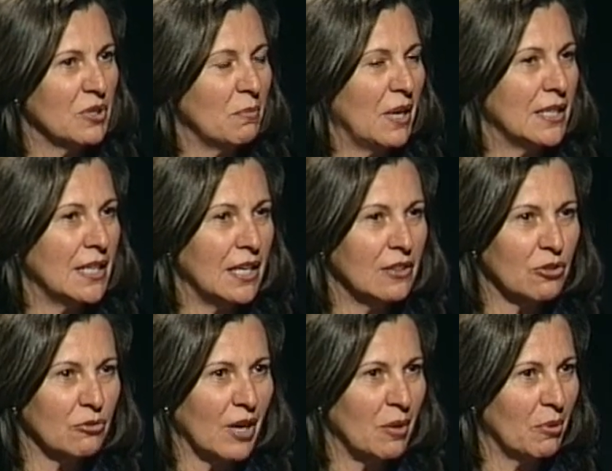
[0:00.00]
to maintain the
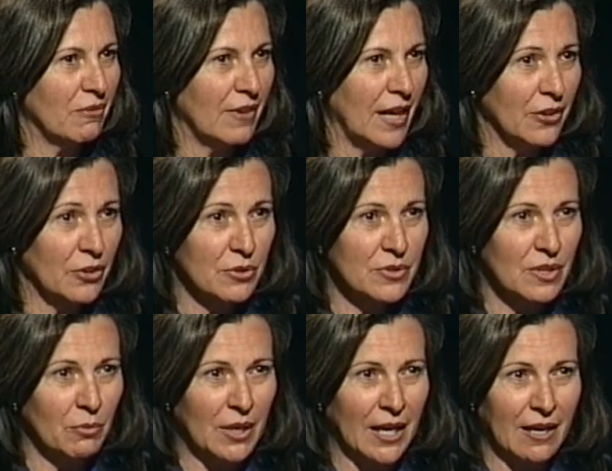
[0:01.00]
tribal values
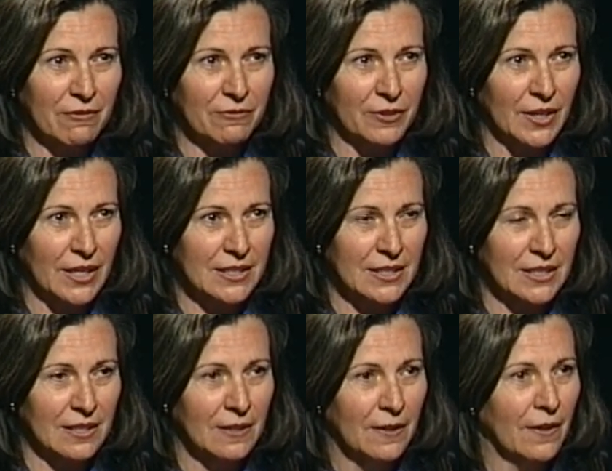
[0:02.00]
that we have for hunting,